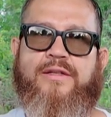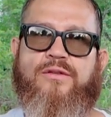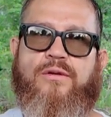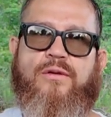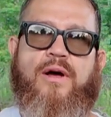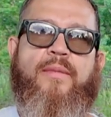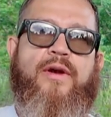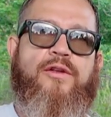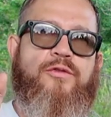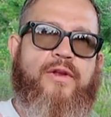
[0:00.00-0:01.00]
So I'm
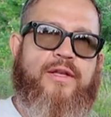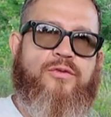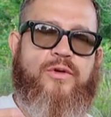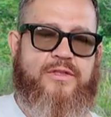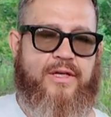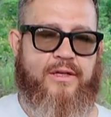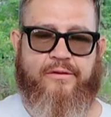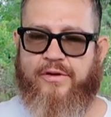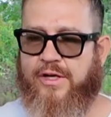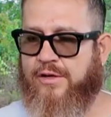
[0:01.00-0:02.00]
gonna do that towards the end of the
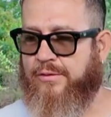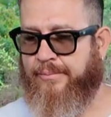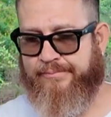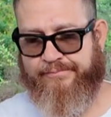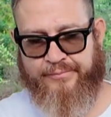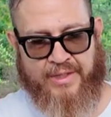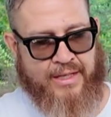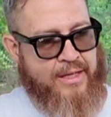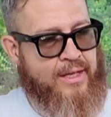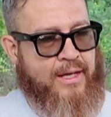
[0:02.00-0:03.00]
video.
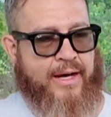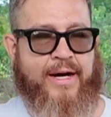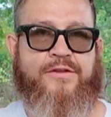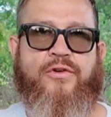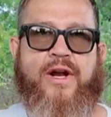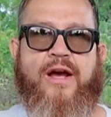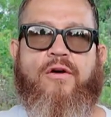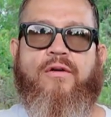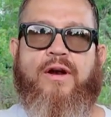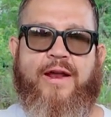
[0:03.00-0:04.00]
I guess for
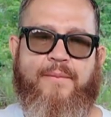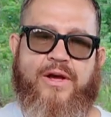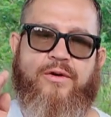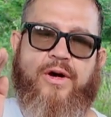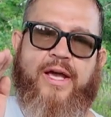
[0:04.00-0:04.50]
now, let me go